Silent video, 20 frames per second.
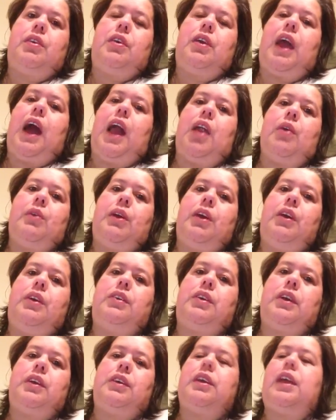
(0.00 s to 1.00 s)

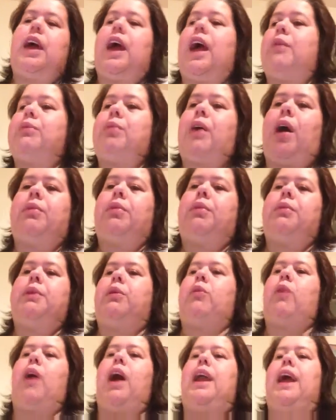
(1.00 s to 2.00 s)
calories, and today I'm
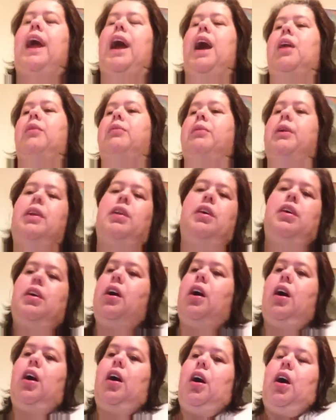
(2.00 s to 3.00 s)
probably right at them, and
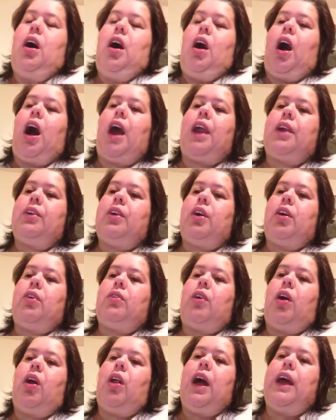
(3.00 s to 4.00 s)
I don't
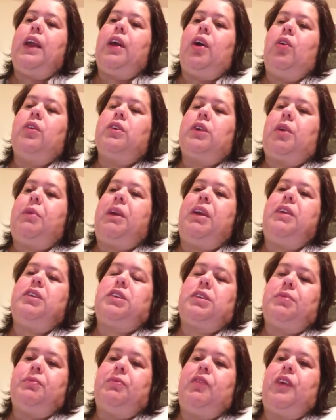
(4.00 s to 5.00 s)
know. All I know is I'm eating
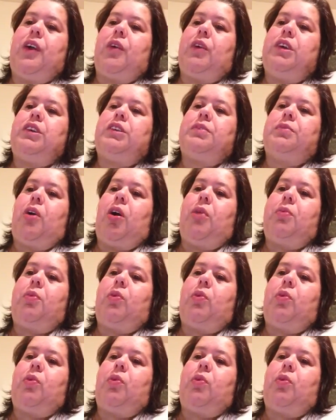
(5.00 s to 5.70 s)
some very small